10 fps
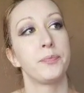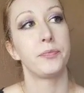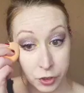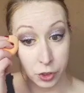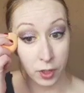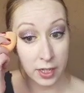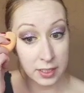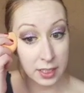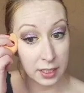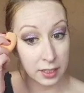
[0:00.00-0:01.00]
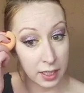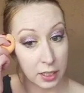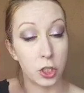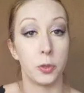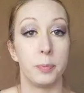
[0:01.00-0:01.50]
Do you guys think that
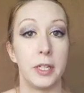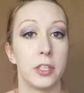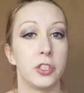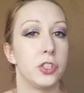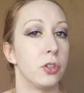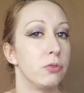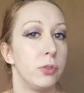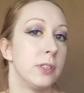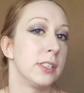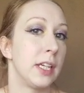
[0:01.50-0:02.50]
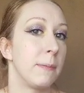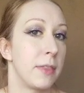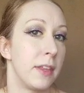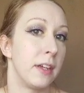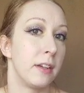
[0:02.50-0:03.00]
your beards don't do the same
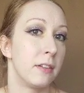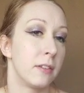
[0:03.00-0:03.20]
thing